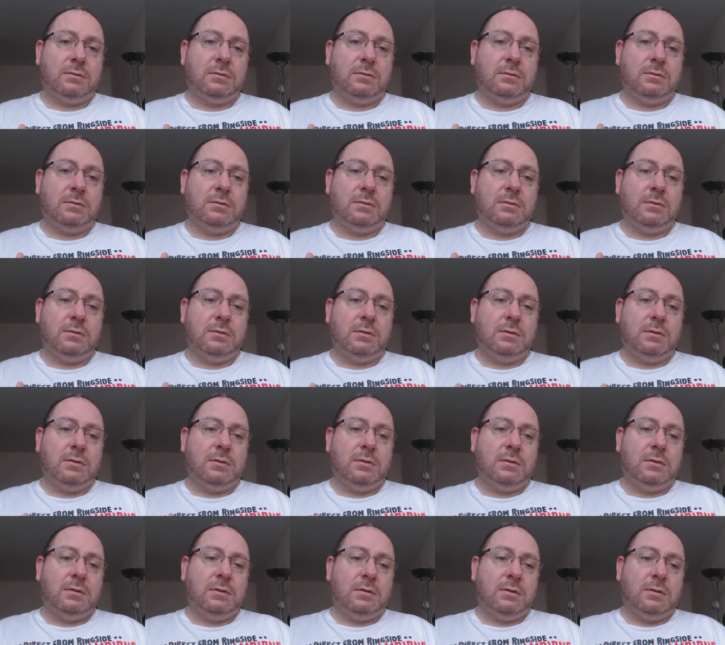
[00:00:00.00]

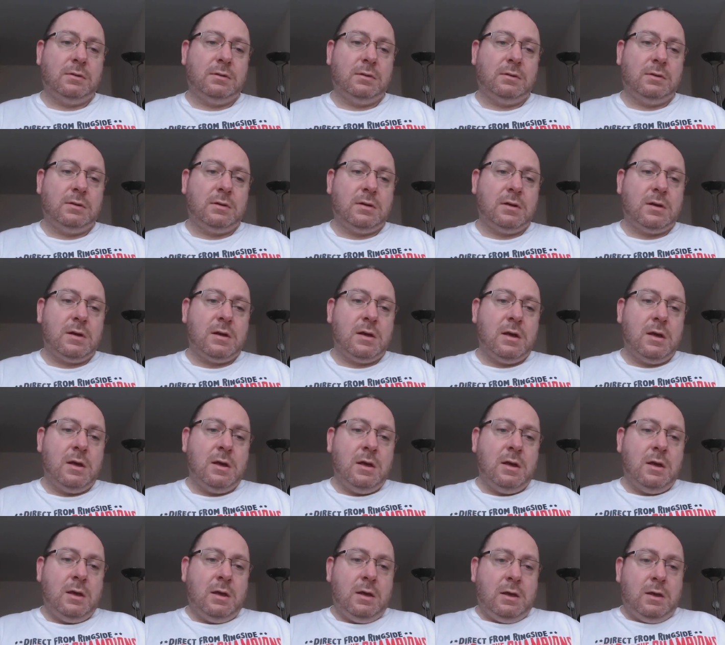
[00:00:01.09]

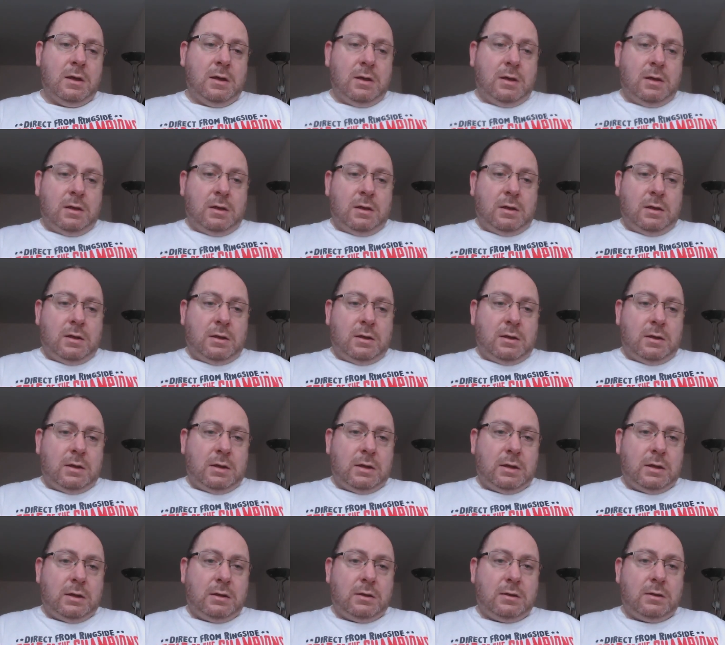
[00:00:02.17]

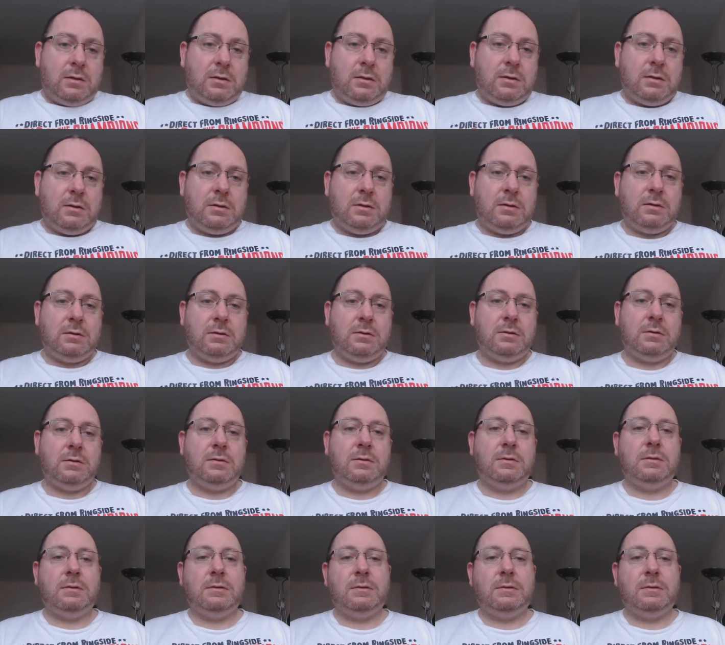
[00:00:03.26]
[no speech]